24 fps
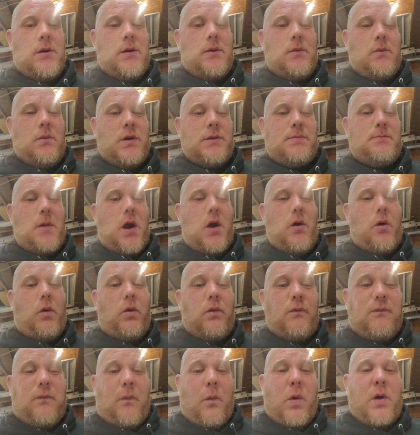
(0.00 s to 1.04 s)
with my
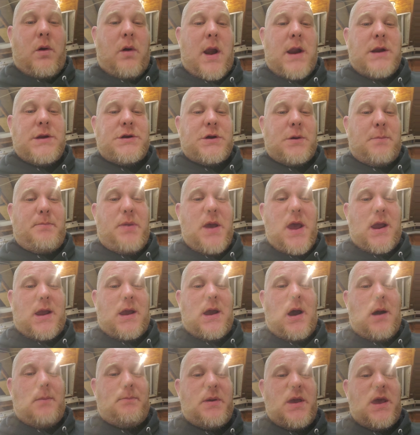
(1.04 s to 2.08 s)
old Ford Ranger
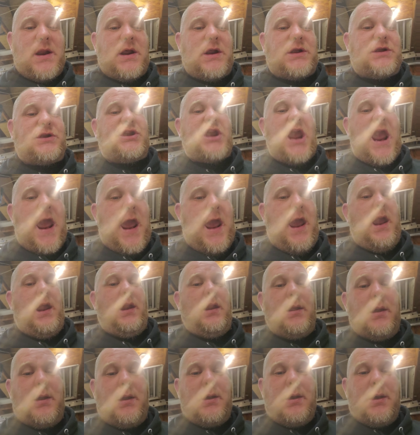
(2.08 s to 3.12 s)
pickup and a
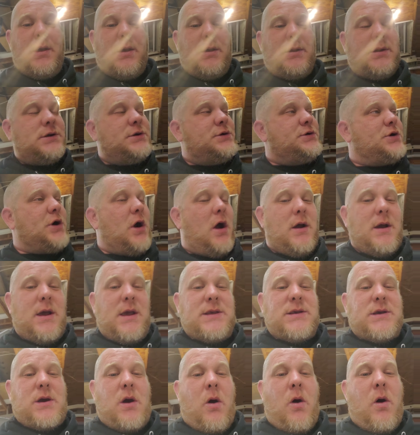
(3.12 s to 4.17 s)
chain. Drug
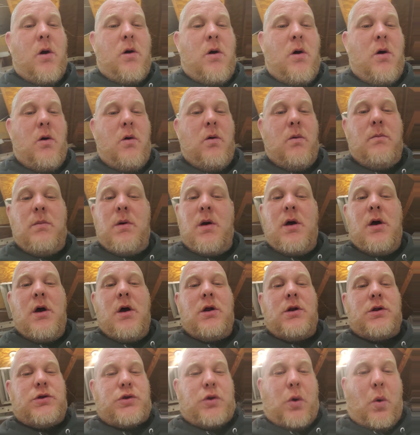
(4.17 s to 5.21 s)
his car home,
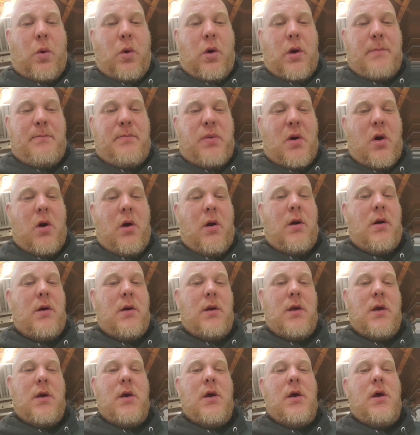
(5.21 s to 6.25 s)
tore it apart,
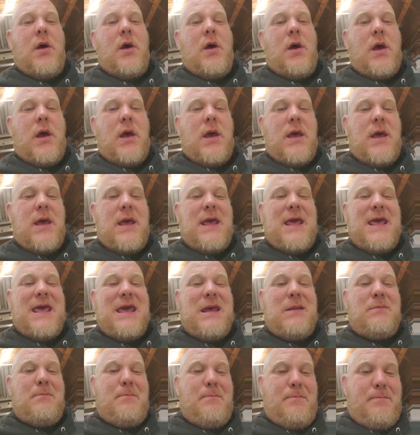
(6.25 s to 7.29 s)

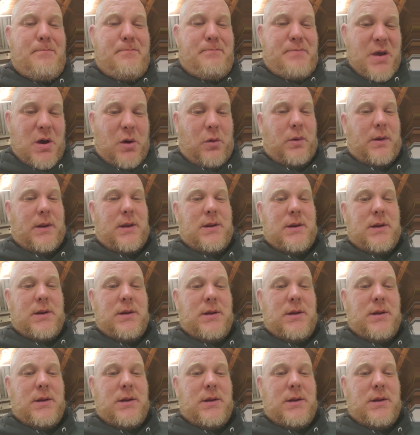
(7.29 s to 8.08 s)
and built it.